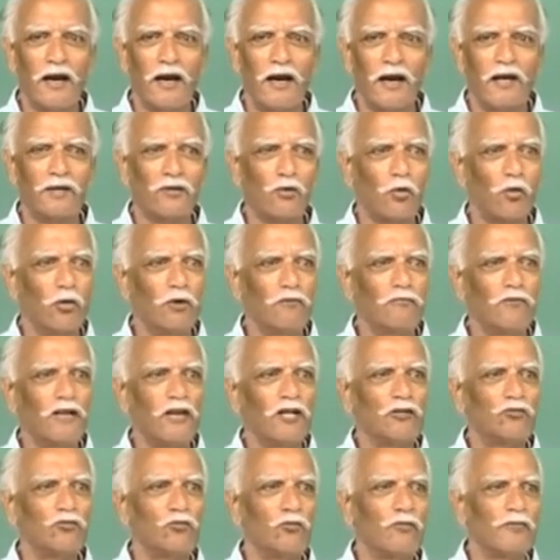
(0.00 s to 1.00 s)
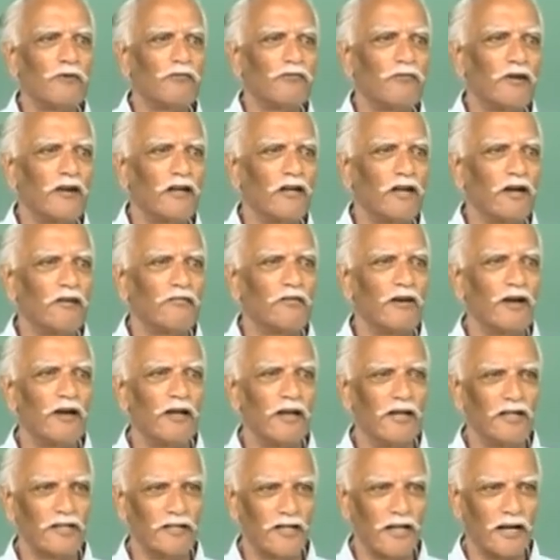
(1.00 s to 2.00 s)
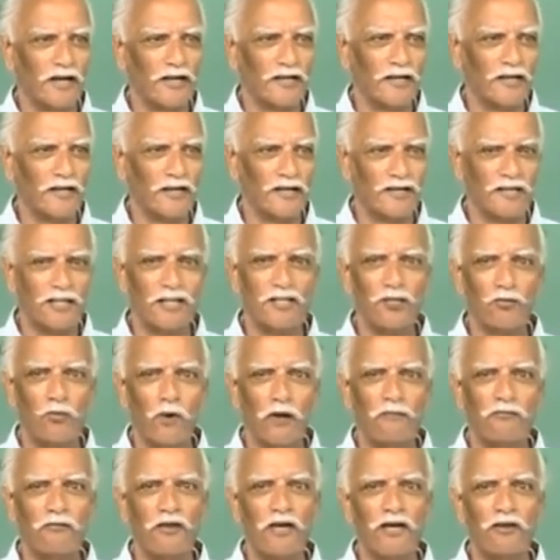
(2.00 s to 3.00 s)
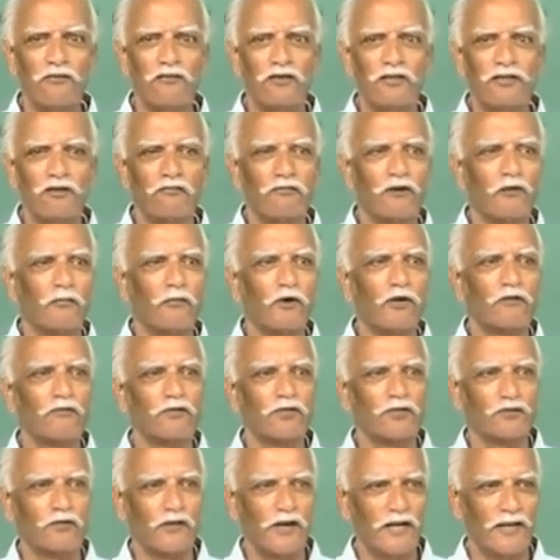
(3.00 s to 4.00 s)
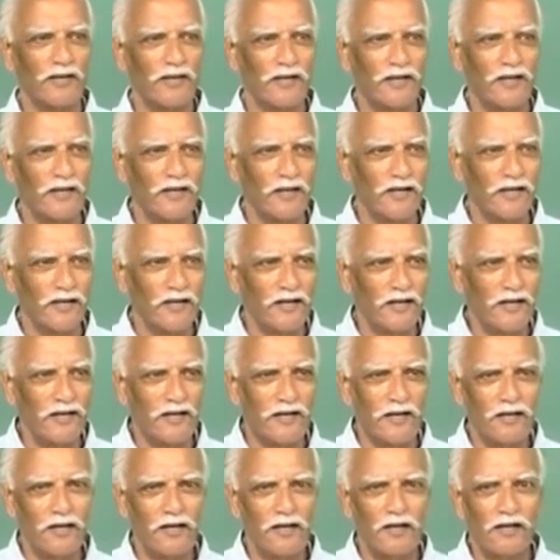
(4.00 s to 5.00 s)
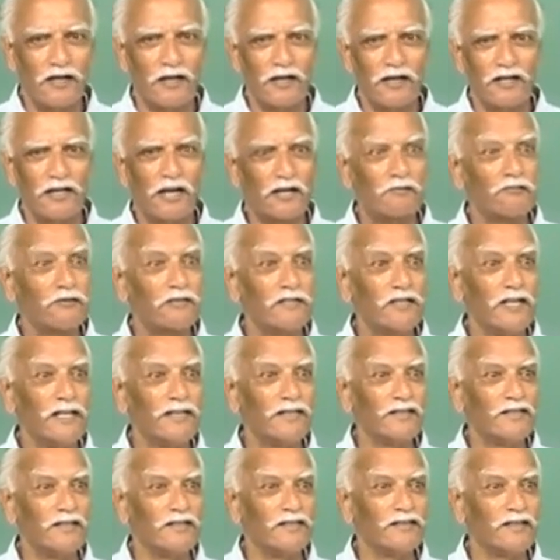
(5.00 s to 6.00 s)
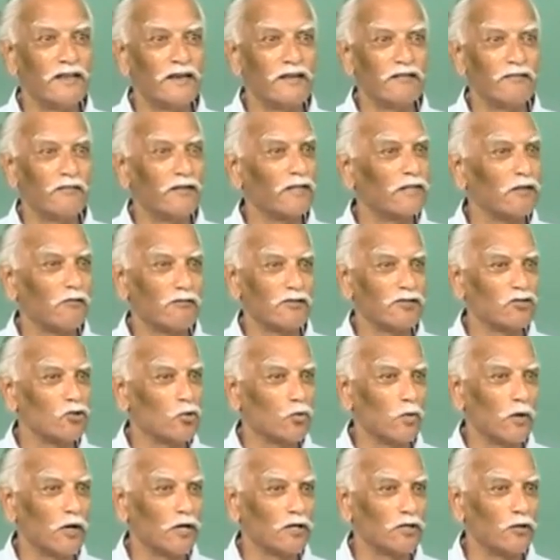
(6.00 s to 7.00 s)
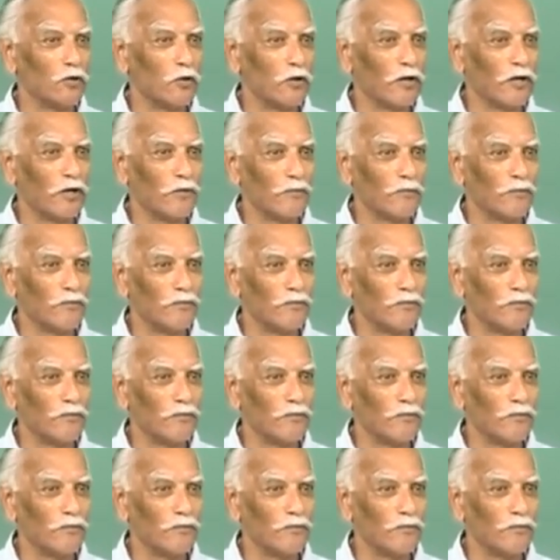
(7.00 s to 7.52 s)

and the whole village would be fed every day in that. This is one way in which everybody was fed and that was lean season when there was no work going.